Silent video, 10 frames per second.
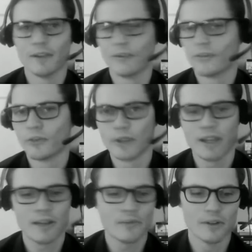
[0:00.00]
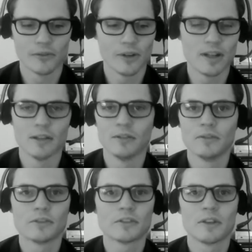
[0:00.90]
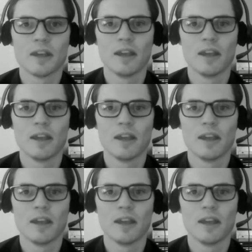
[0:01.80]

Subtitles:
They're free to use,